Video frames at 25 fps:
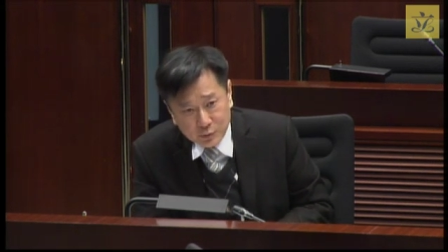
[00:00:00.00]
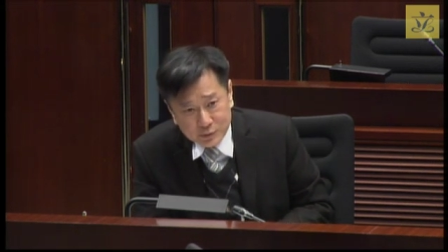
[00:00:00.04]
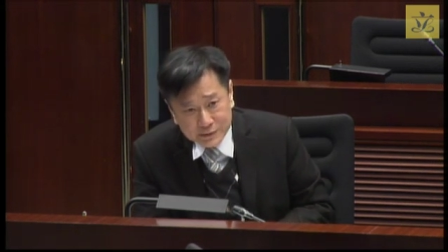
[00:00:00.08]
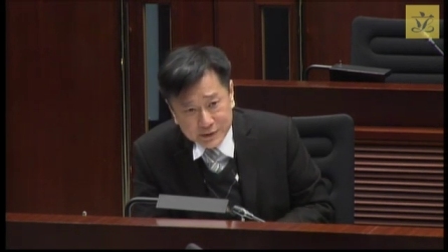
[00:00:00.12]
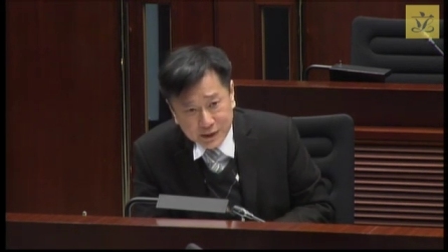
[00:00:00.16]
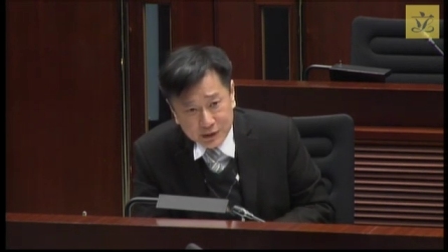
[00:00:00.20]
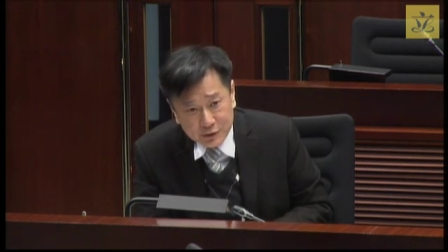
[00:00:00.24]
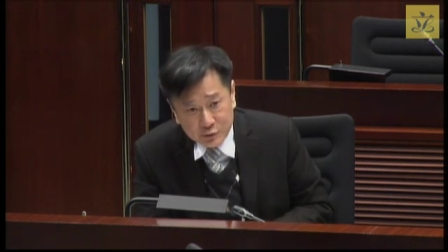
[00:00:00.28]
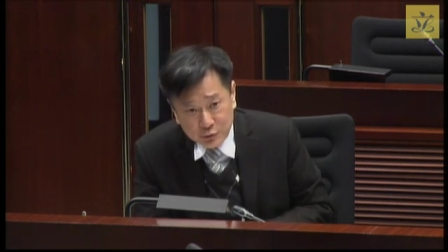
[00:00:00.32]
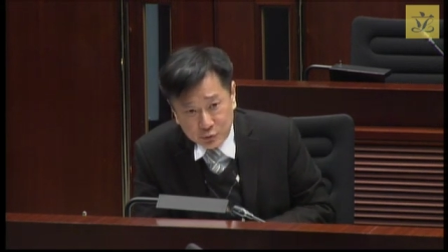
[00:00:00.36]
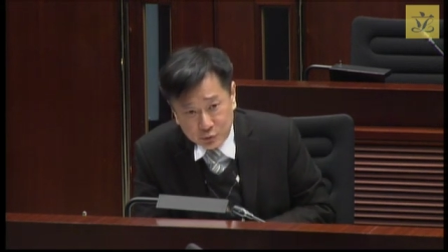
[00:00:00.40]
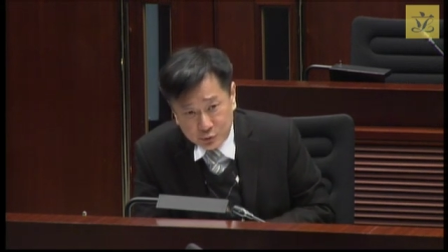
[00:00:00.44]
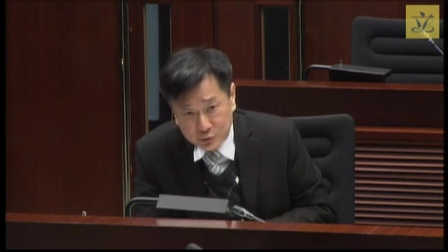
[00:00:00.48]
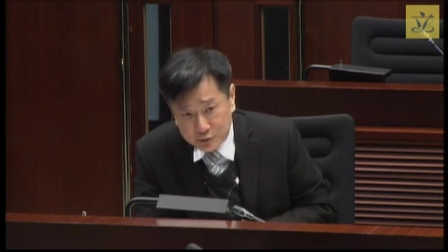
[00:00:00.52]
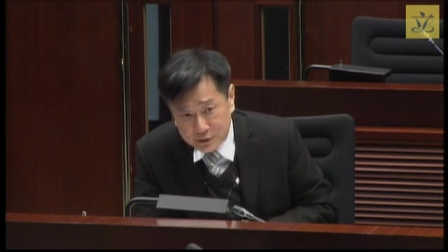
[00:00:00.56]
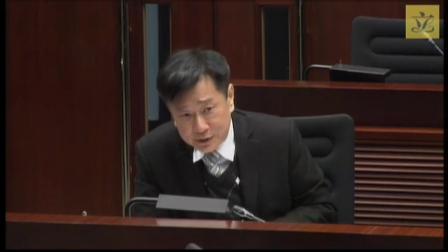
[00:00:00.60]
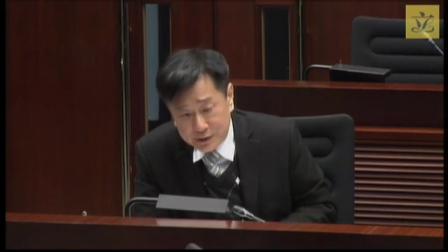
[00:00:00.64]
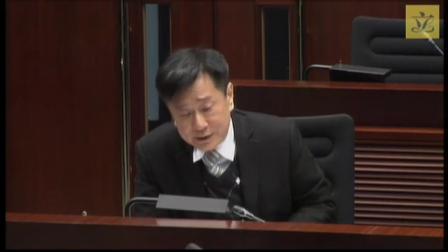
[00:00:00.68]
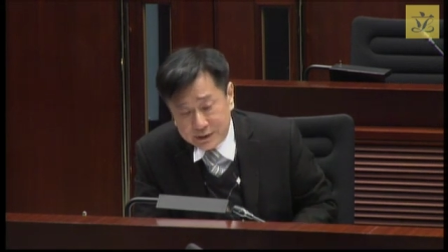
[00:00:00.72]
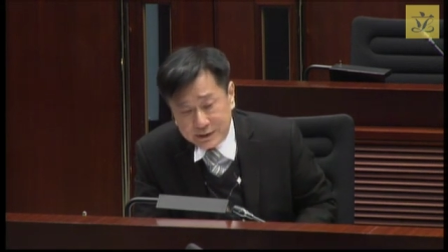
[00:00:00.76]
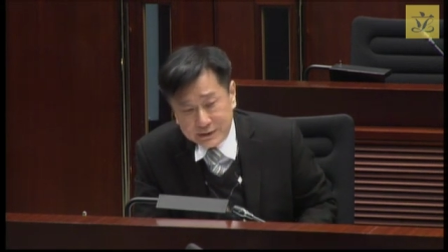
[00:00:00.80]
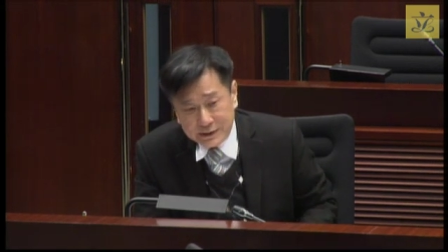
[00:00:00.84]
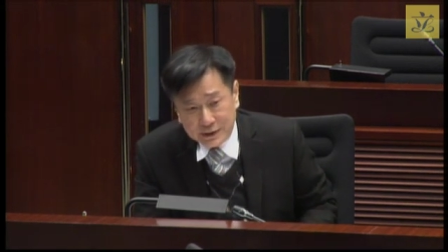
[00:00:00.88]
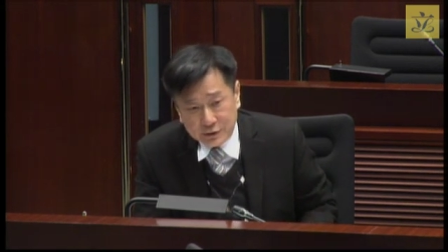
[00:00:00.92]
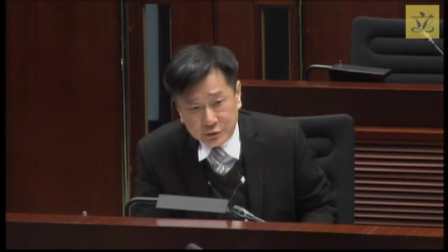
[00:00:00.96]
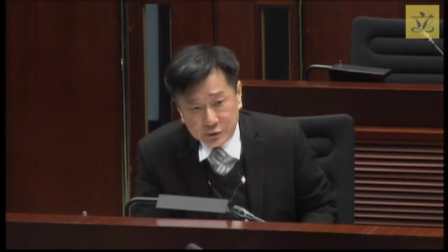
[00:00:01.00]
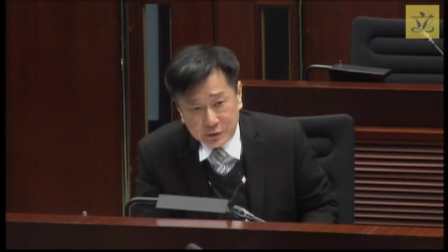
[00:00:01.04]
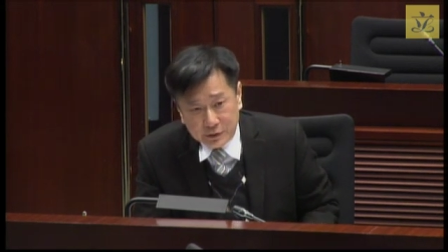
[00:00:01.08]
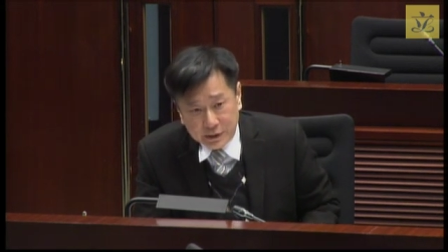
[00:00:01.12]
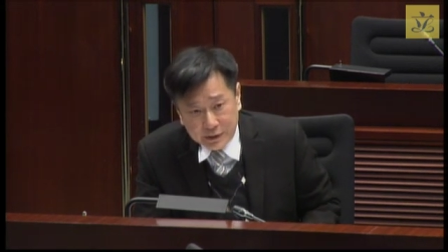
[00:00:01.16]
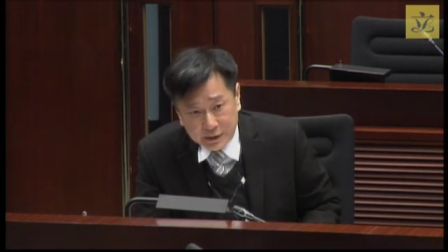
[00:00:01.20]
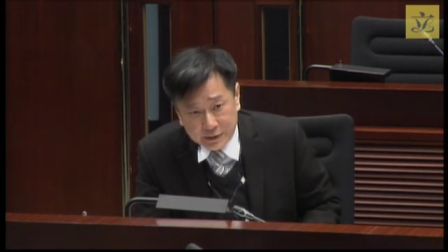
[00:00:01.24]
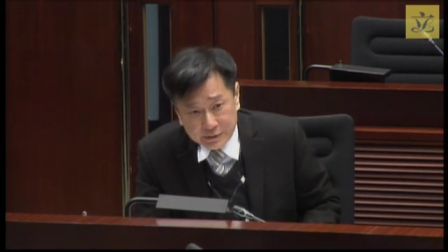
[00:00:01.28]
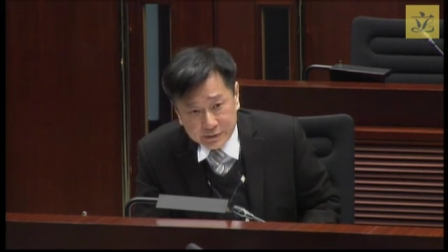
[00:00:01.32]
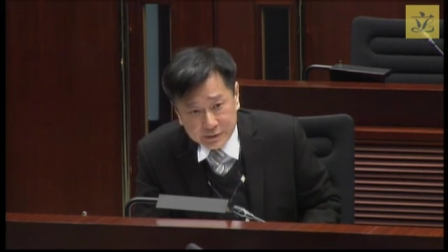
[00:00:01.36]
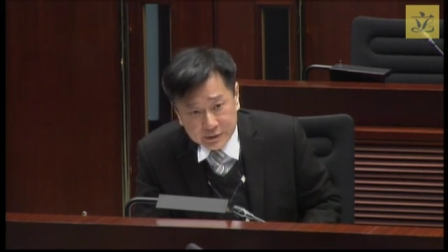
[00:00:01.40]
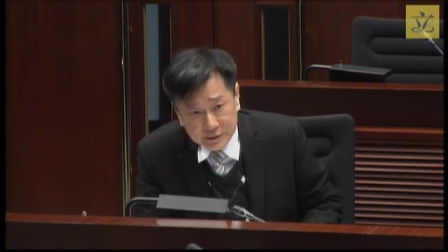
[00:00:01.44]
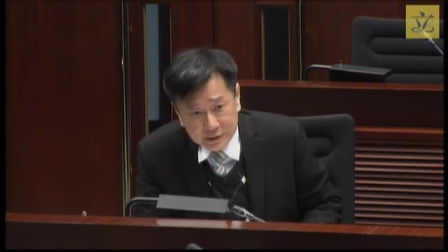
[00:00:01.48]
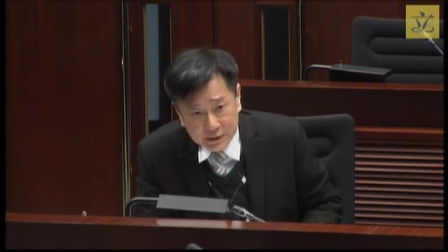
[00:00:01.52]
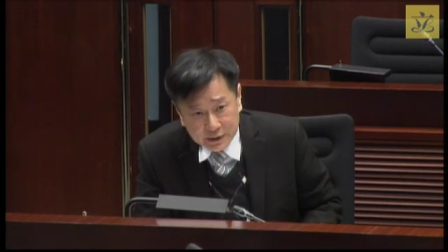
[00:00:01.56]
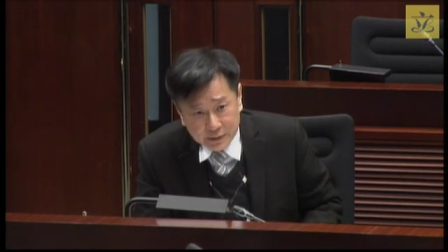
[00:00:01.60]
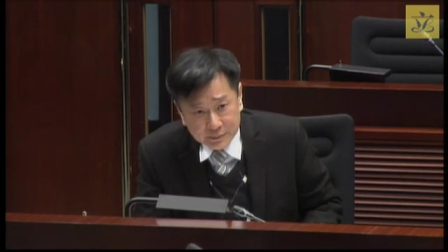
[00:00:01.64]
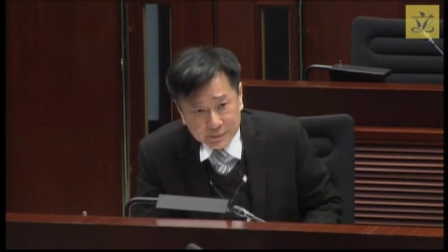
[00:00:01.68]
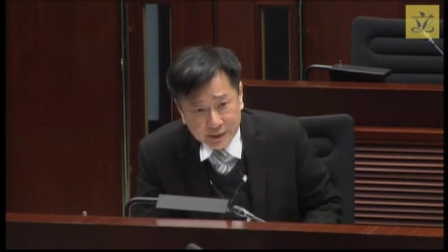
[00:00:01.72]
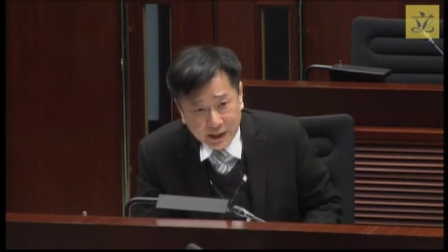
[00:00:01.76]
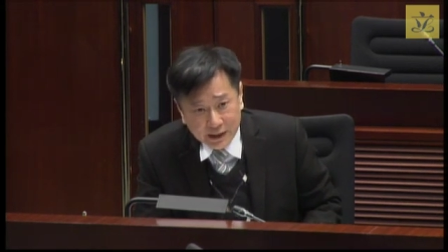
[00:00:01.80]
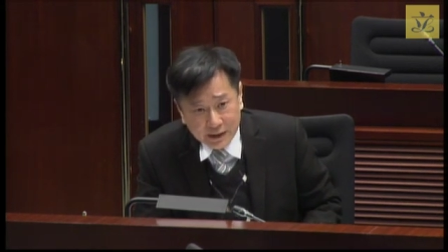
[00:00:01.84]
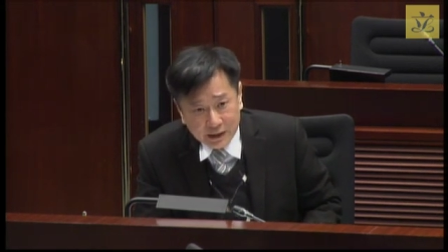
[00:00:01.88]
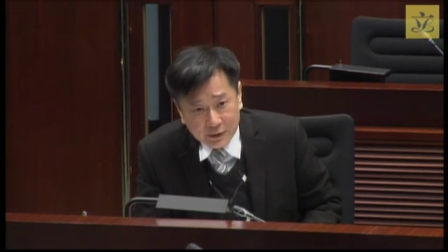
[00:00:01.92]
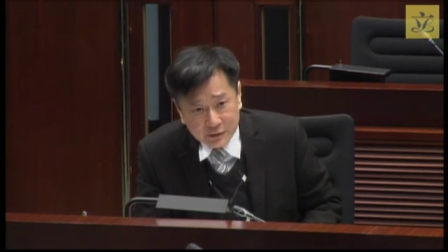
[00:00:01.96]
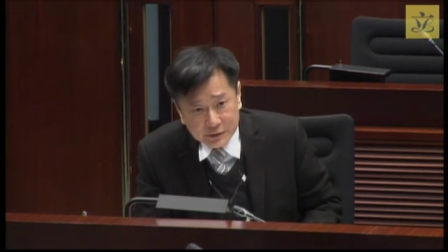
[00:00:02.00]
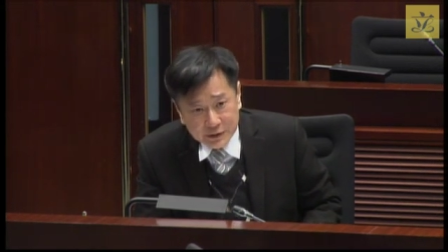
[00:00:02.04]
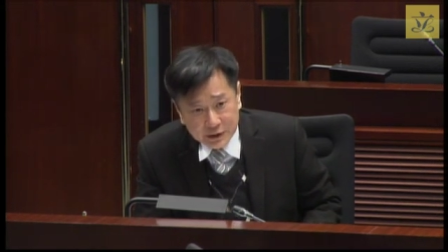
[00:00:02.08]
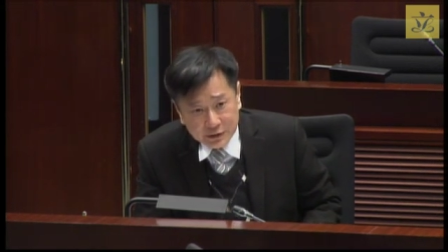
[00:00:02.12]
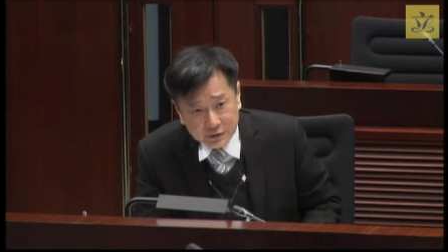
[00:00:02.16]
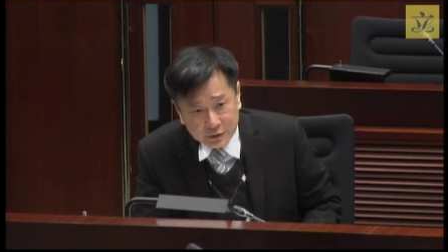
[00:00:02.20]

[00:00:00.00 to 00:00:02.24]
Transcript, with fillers: or at least a consensus